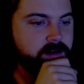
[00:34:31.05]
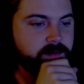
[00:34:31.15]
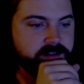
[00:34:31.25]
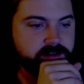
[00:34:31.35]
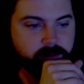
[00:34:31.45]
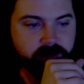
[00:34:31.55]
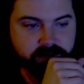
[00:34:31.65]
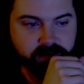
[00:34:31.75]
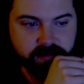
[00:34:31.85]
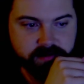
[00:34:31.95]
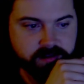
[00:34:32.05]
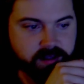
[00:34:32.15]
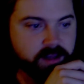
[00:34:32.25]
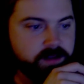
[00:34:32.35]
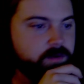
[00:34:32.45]
Mr. Prescott
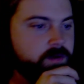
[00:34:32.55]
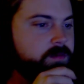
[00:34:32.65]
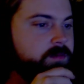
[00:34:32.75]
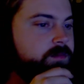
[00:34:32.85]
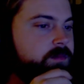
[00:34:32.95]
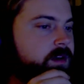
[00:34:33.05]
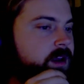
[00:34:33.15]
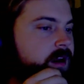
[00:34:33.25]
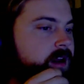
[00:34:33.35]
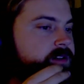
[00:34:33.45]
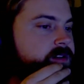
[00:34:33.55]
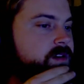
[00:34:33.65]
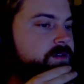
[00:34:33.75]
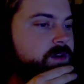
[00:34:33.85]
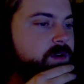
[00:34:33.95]
scanned the room and answered a
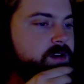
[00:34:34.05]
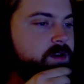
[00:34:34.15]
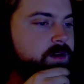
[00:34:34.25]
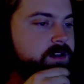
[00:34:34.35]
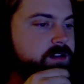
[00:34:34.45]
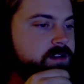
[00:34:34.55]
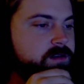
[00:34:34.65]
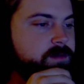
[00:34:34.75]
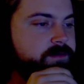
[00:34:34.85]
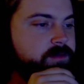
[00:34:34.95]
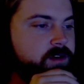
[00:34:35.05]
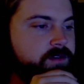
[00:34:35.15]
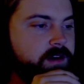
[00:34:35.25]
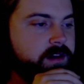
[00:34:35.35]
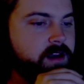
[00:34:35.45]
few other questions before he
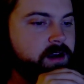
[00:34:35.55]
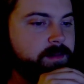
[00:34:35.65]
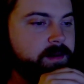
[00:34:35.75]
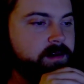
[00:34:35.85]
finally got